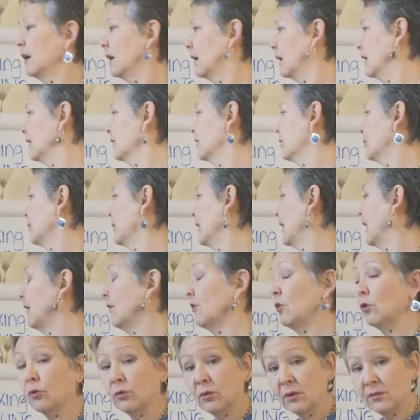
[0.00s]
either
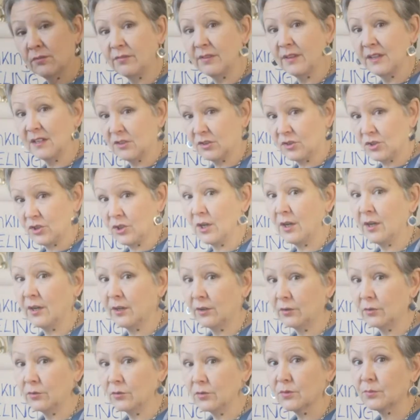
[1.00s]
parent or in fact
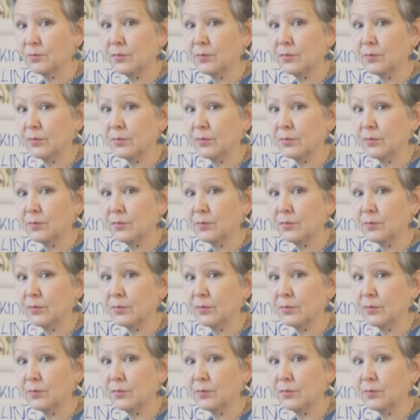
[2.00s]
child,